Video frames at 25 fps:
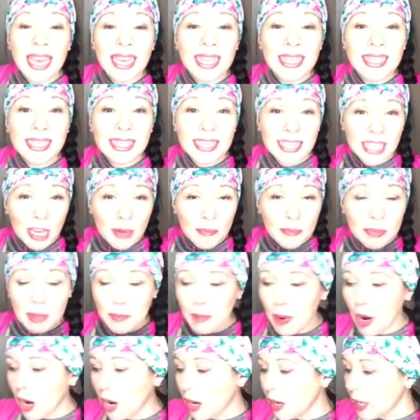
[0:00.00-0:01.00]
skip the
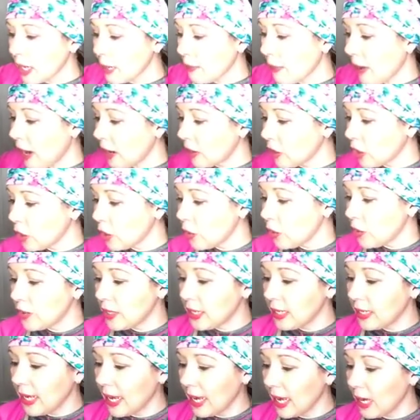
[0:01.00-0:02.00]
part about
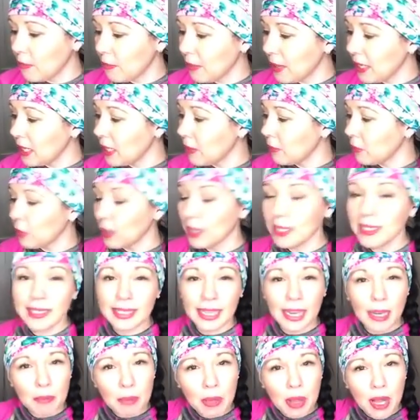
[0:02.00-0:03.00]
using a medium grit
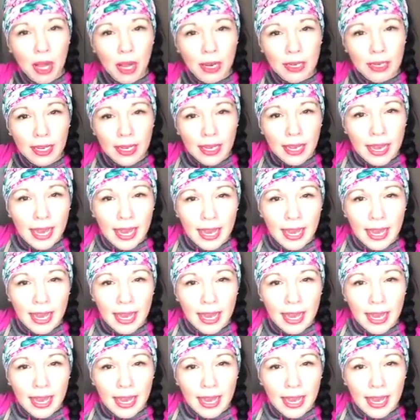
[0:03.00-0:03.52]
sand block.